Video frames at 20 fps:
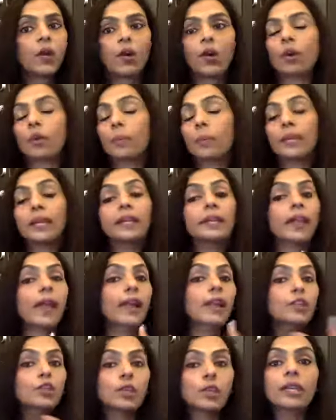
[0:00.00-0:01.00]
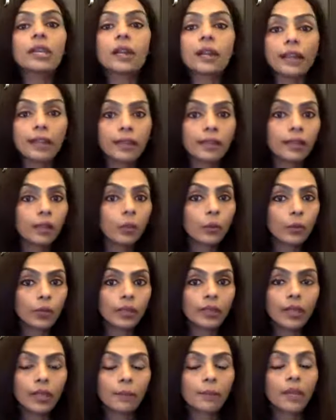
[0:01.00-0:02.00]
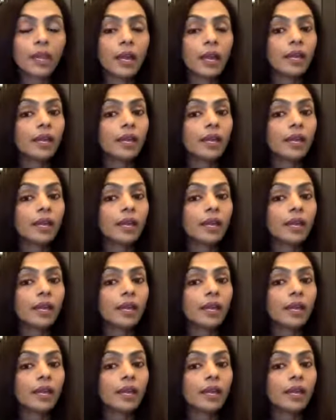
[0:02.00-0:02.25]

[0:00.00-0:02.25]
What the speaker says: or be it actually connecting with them.